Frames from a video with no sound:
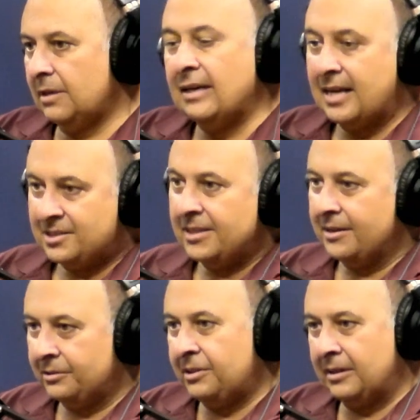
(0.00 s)
that's the
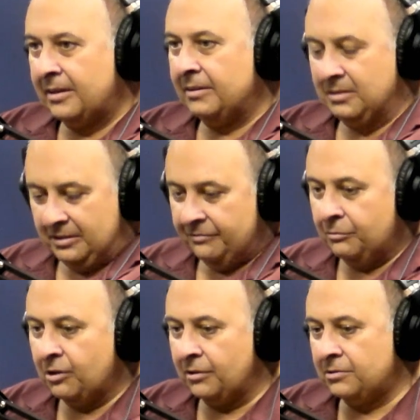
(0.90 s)
other thing, if you
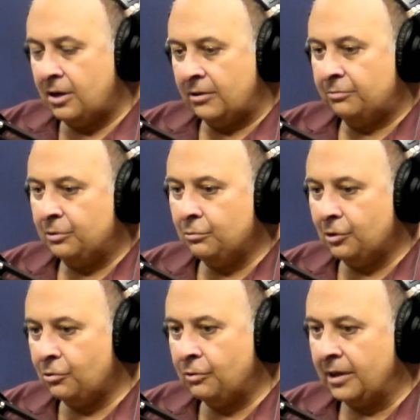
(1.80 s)
want to talk through real
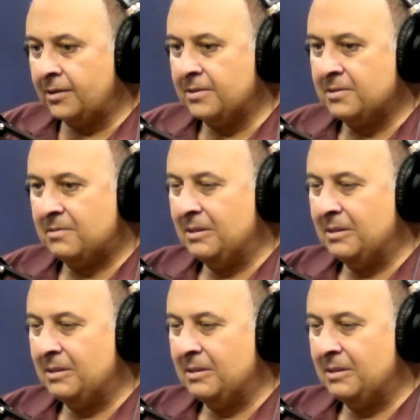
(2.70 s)
quick, because,